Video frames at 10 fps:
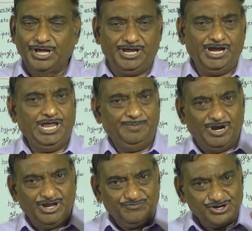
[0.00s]
really
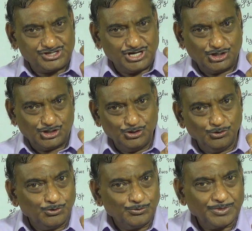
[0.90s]
beneficial to
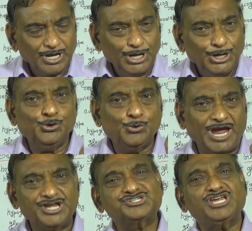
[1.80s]
you, you
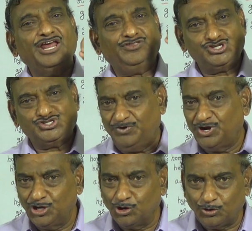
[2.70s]
can share this
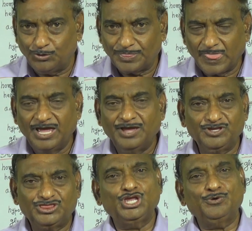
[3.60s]
video
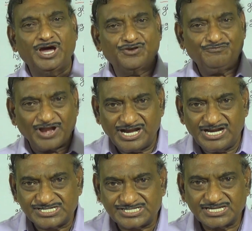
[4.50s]
with your
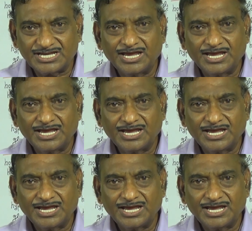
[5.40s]
friends,